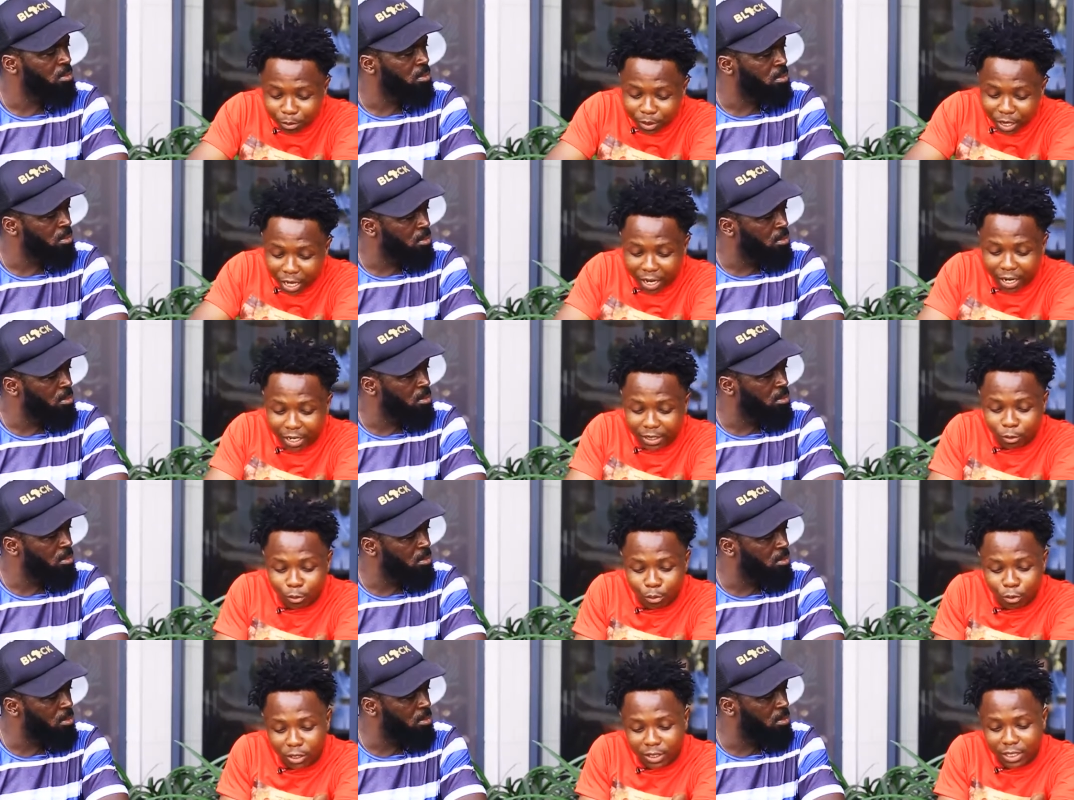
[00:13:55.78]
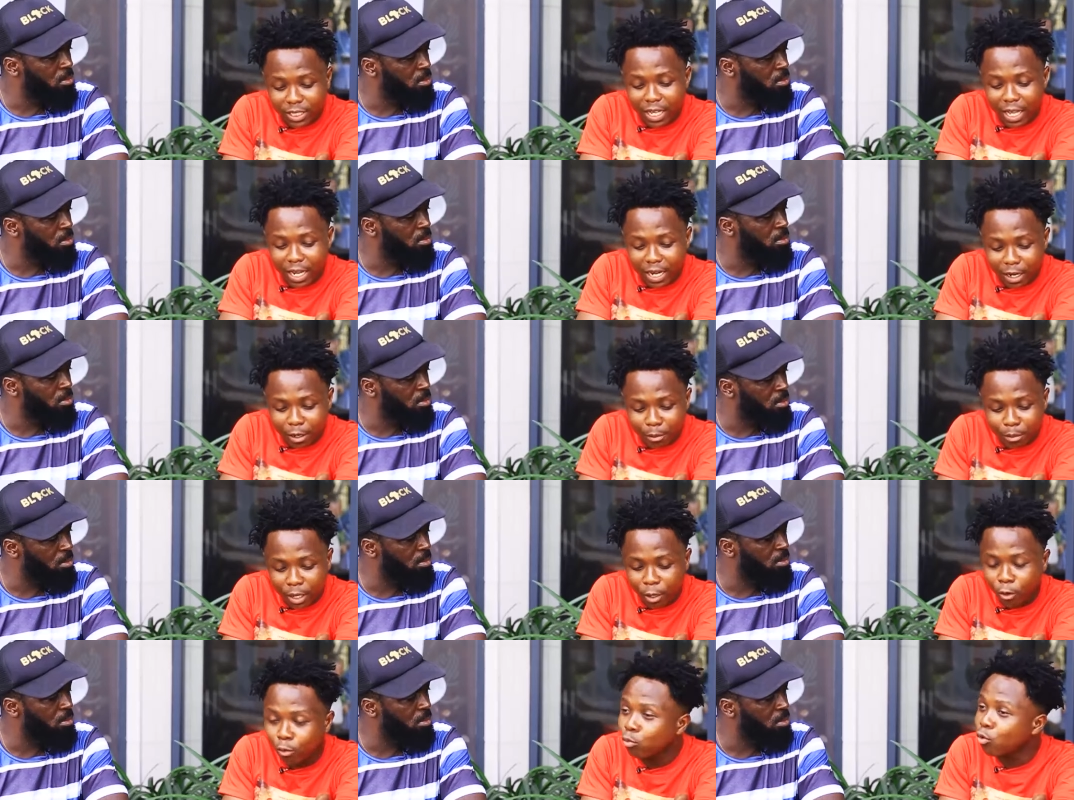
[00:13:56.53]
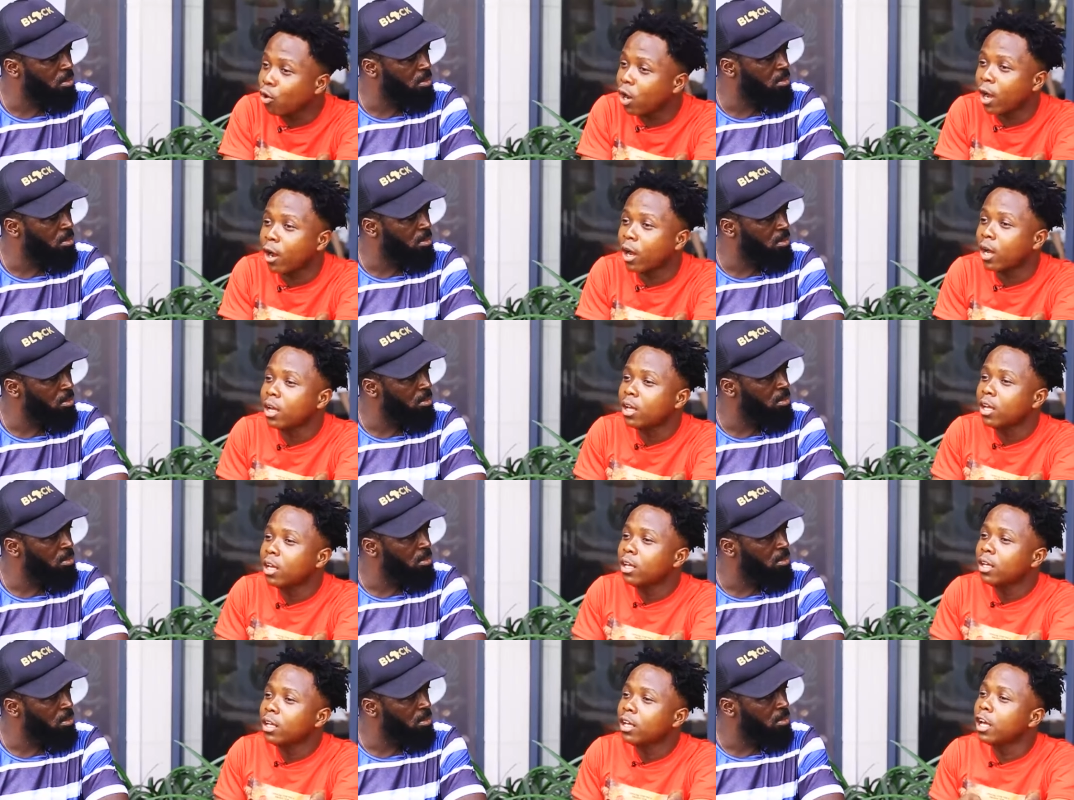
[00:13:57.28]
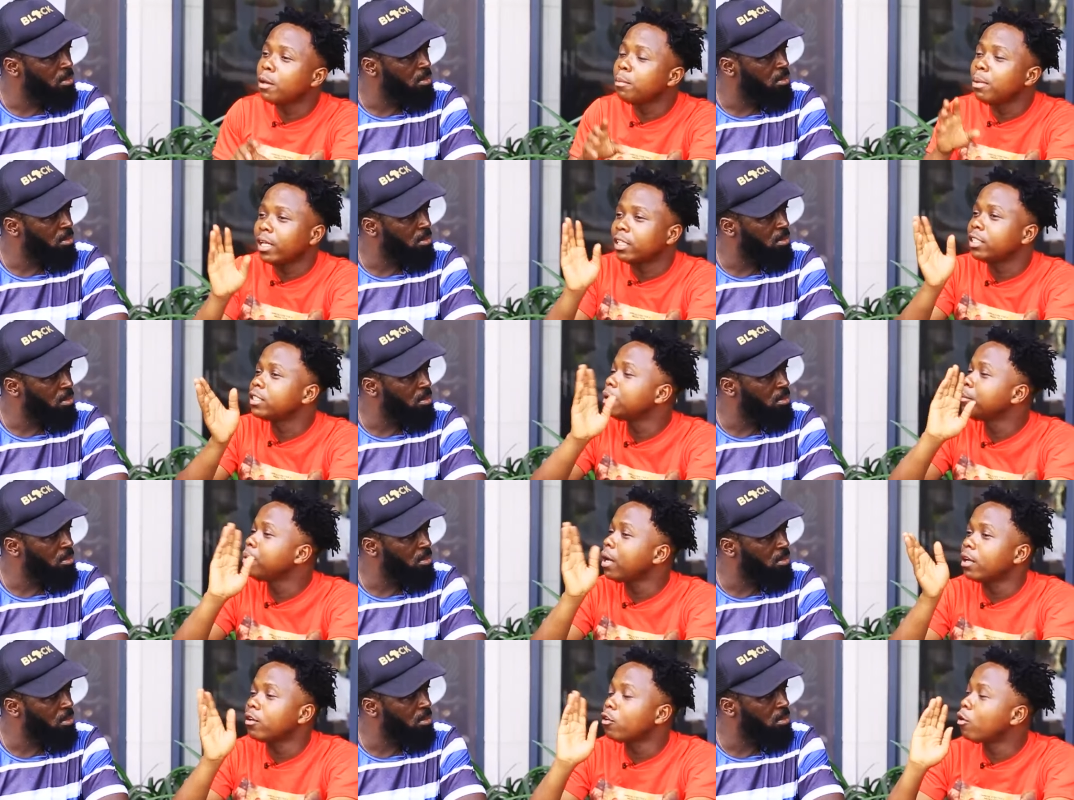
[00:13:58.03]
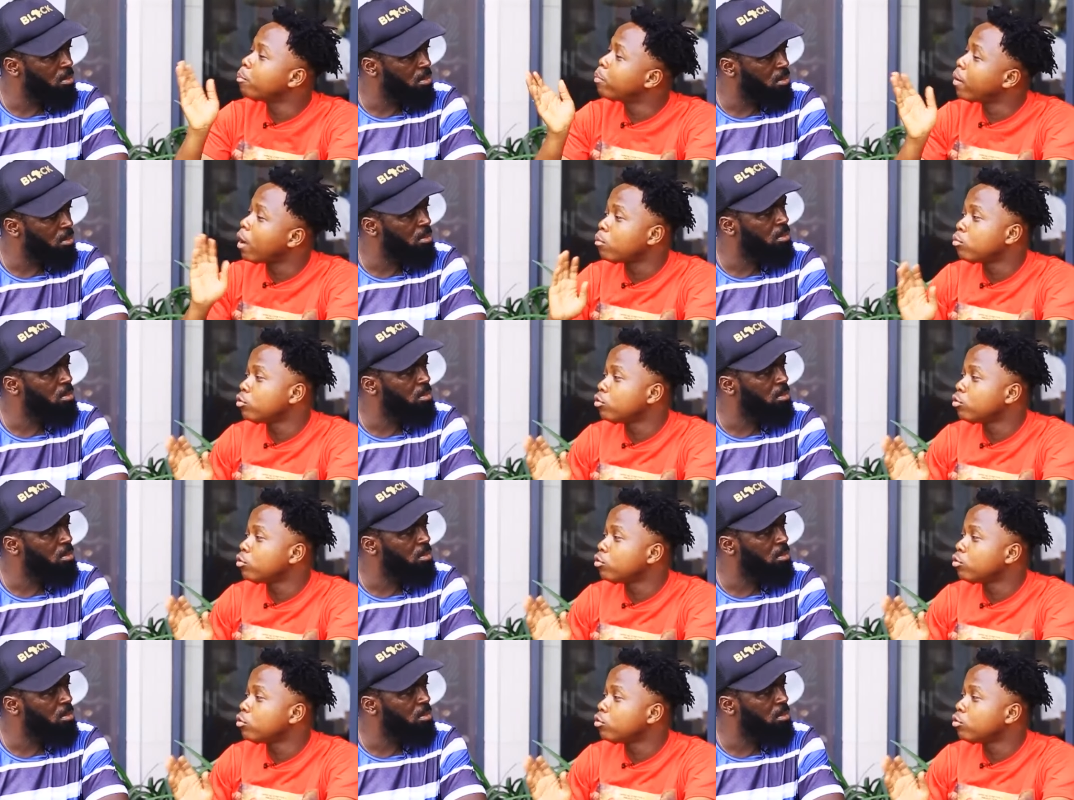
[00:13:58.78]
Speaker 1: bia na so obi o te Ghana bia obi I just say be at the upper